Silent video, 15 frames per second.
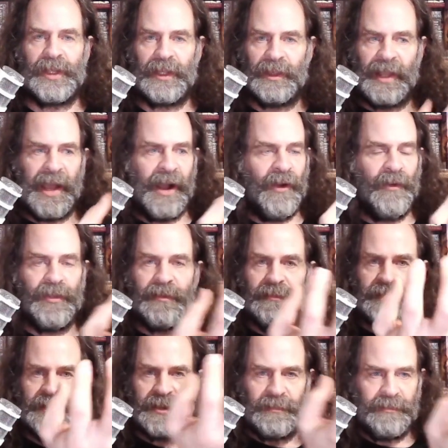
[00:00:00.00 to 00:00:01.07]
allow them
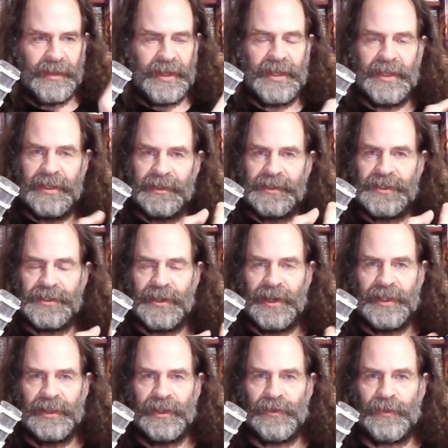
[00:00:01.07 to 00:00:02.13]
to be
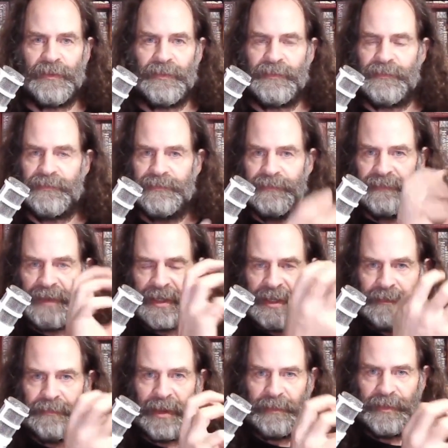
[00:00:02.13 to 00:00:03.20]
inside little fatty
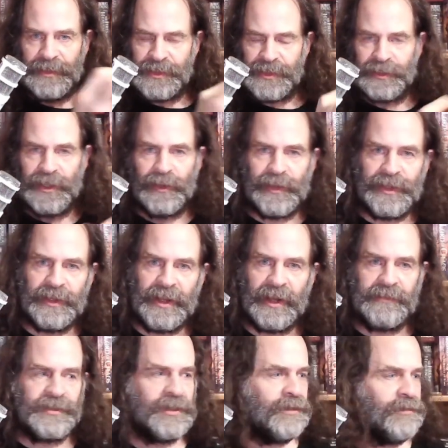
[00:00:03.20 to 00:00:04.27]
bubbles to go in and out
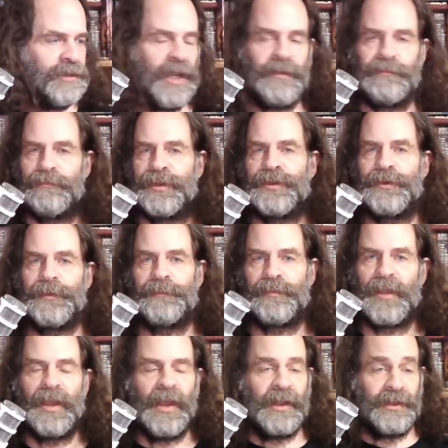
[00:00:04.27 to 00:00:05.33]
of cells? Yeah, we do.
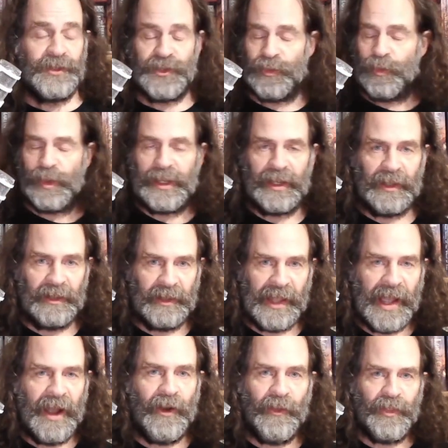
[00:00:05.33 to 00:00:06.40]
Do we
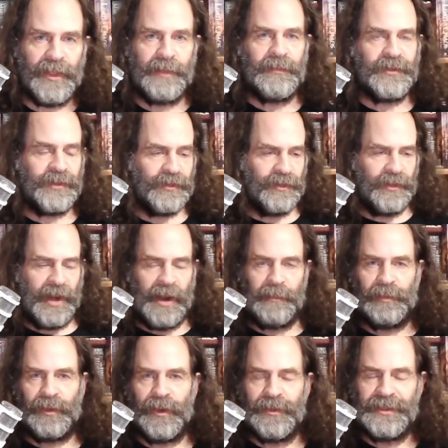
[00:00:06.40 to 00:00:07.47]
allow them to
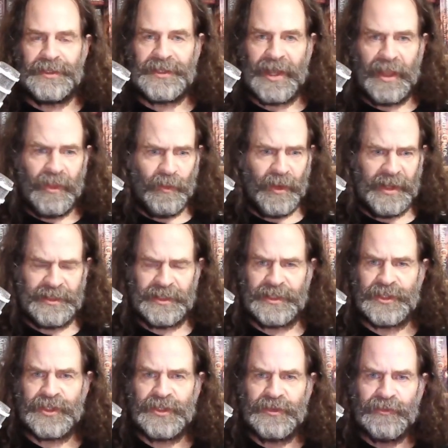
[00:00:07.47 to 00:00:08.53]
upload this otherwise
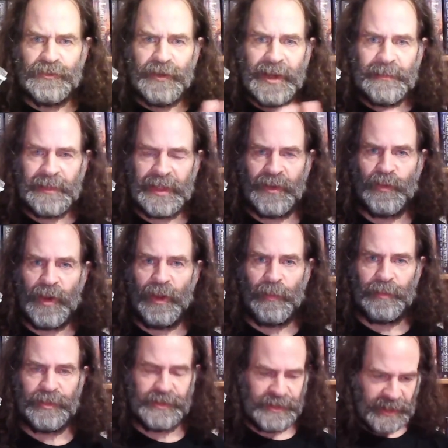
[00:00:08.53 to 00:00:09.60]
extremely well
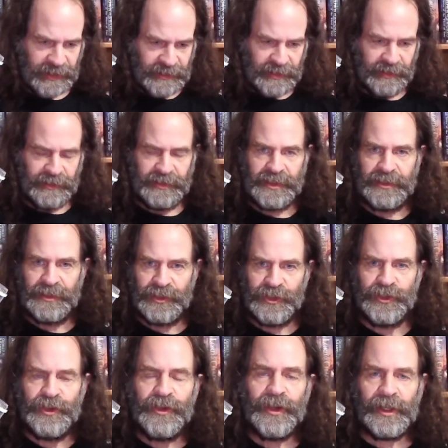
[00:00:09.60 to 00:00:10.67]
protected
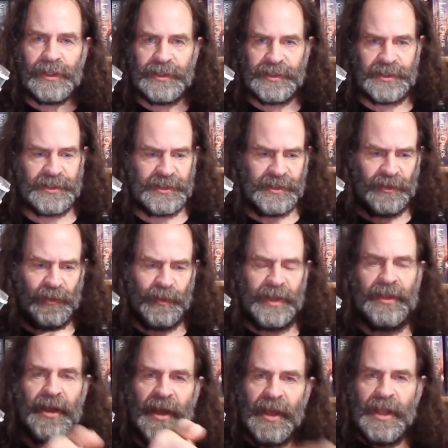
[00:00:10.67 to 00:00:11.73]
nucleus of the cell
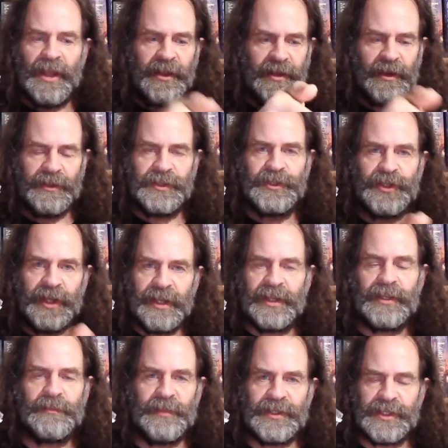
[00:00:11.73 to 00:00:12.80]
where, the
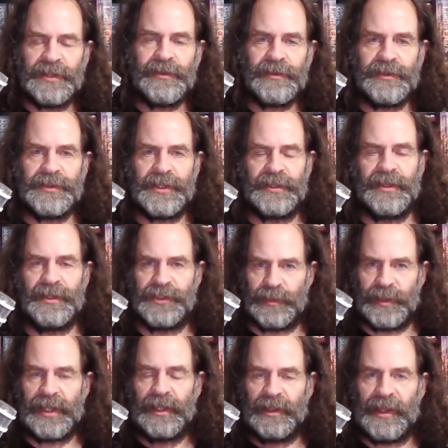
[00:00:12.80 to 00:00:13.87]
genetic material's in there? Do
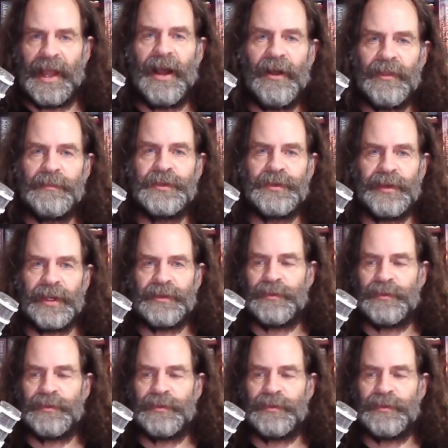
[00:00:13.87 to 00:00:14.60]
we allow them to